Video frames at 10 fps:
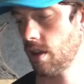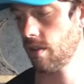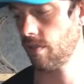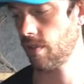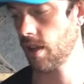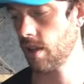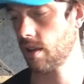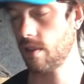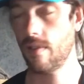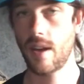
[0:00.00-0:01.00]

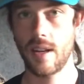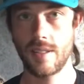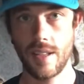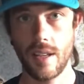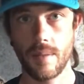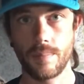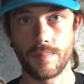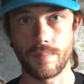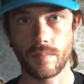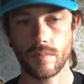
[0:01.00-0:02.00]
think that is it.
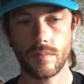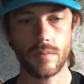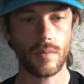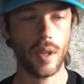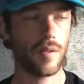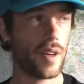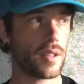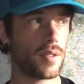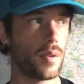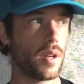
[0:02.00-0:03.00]

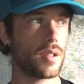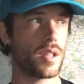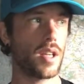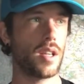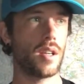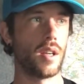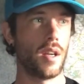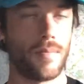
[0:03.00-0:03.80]
Thanks for watching